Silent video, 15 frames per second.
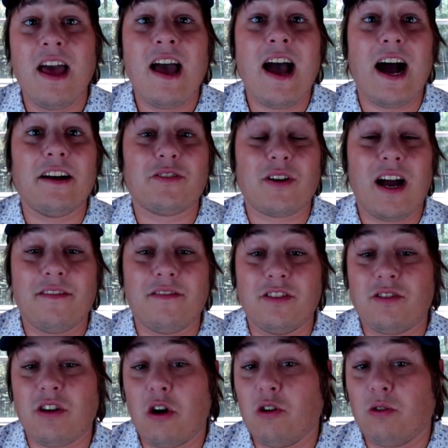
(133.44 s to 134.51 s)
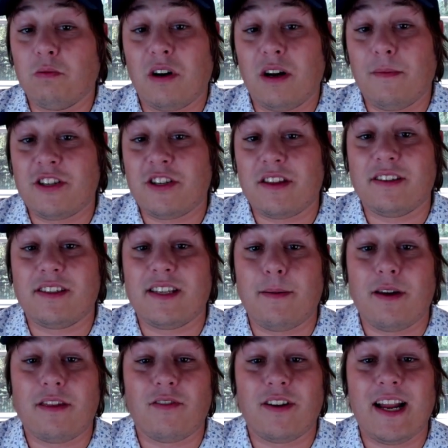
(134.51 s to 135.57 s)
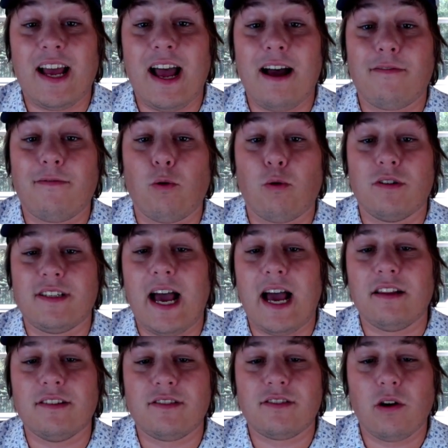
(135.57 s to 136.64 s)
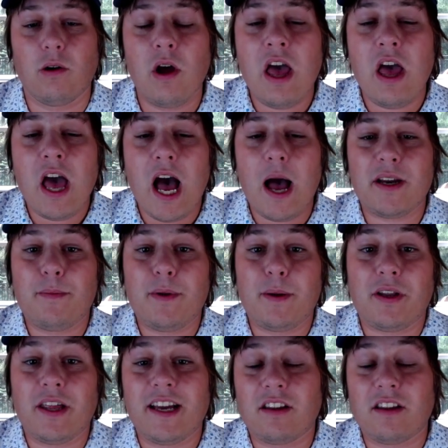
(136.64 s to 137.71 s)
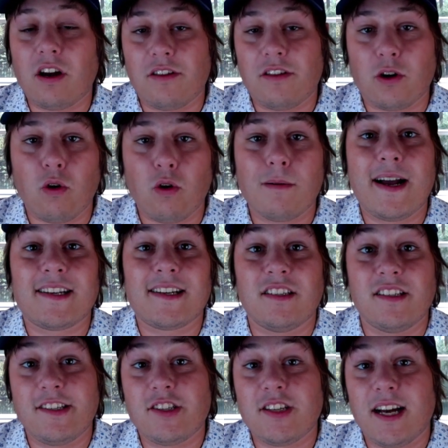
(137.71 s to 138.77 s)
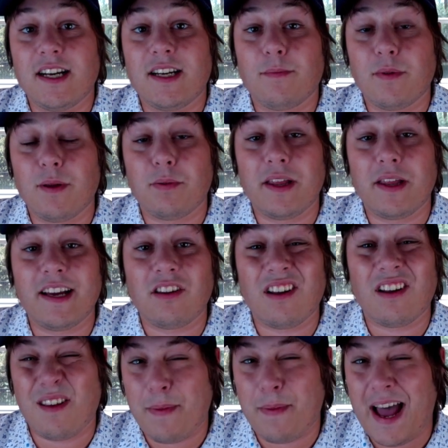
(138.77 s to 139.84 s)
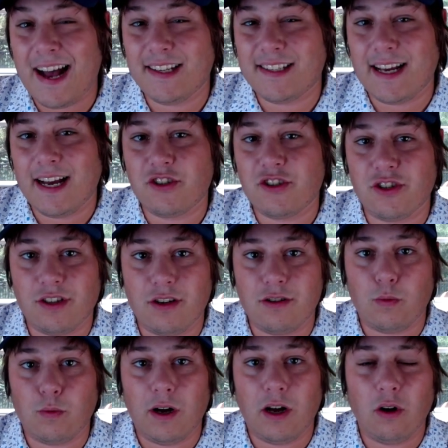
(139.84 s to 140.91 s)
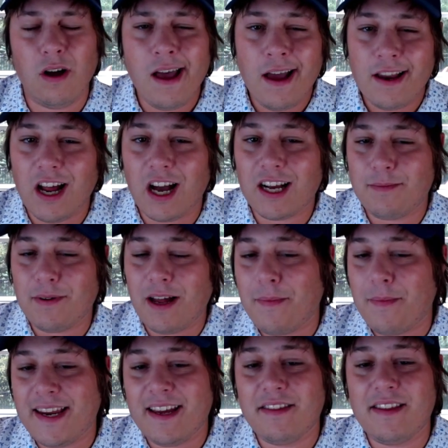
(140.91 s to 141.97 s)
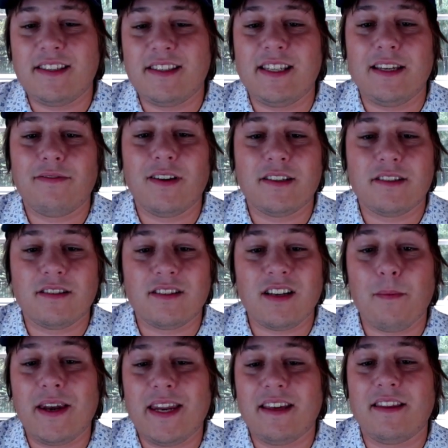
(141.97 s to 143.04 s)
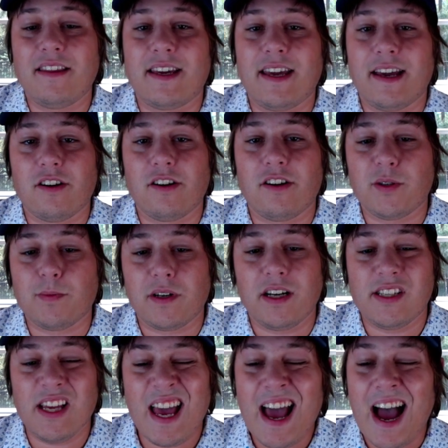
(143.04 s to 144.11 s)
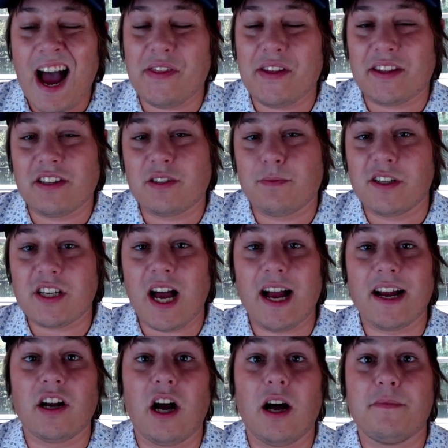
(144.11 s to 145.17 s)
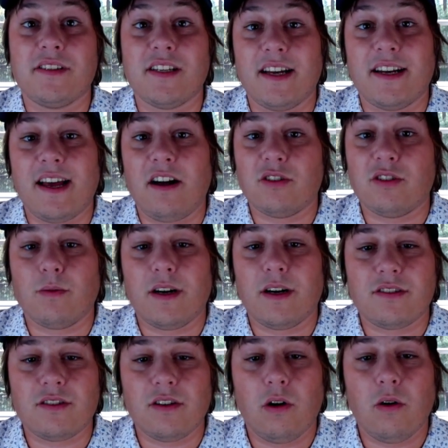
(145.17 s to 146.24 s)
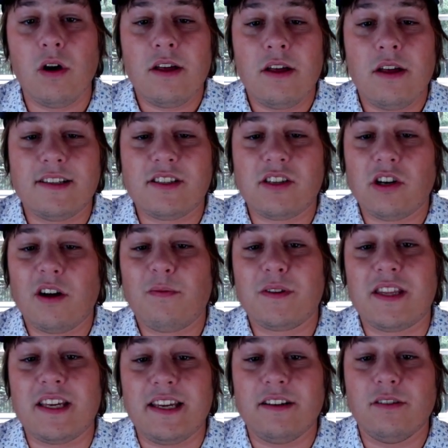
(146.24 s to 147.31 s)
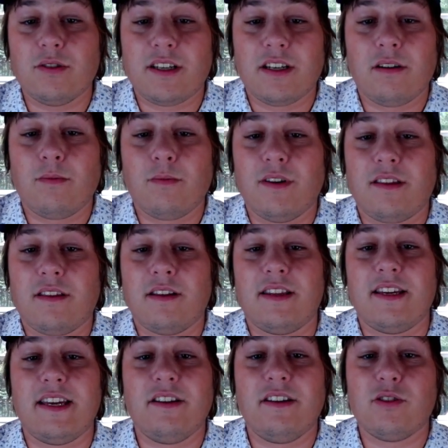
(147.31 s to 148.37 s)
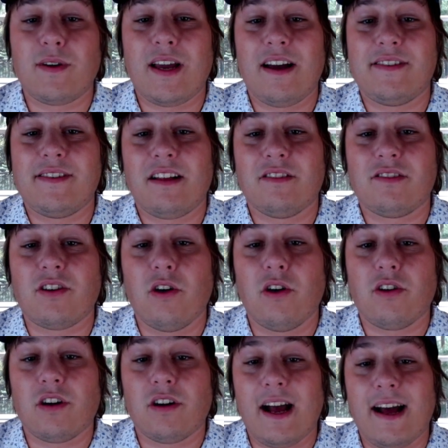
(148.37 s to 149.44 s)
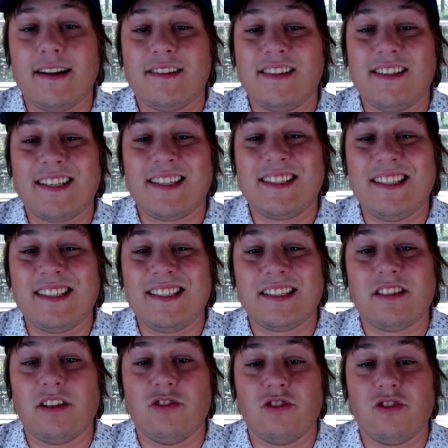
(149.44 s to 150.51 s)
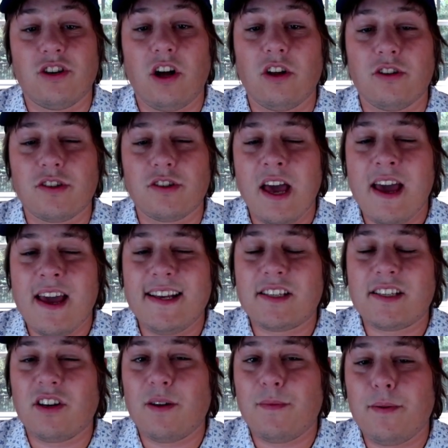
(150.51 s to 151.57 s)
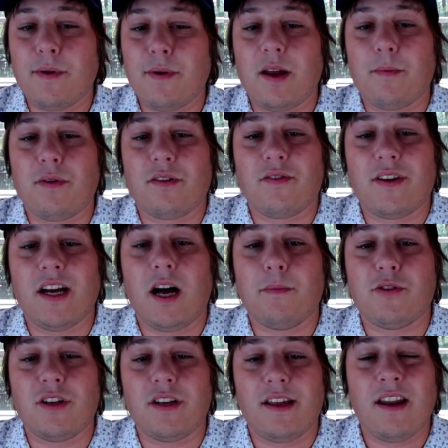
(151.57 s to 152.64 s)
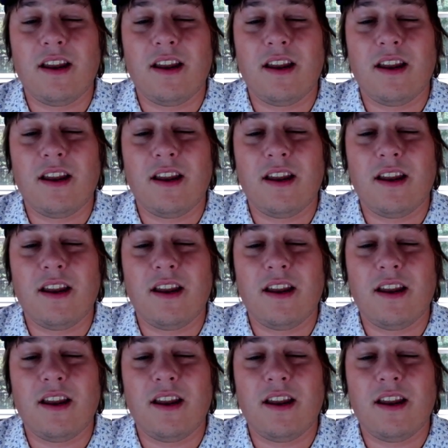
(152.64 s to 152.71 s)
I also have the total pretty much at the same at three and a half for Dallas. So I'm going to be playing a lot of the quarterbacks on each side. I'll be playing a lot of the pass catchers as well. Not not many of these defenses, not many of the kickers, because I think there's much higher upside elsewhere. So let's start off with the Eagles here. With the Eagles, we have Dallas Goedert at $6,600. He's going to be my number three option, and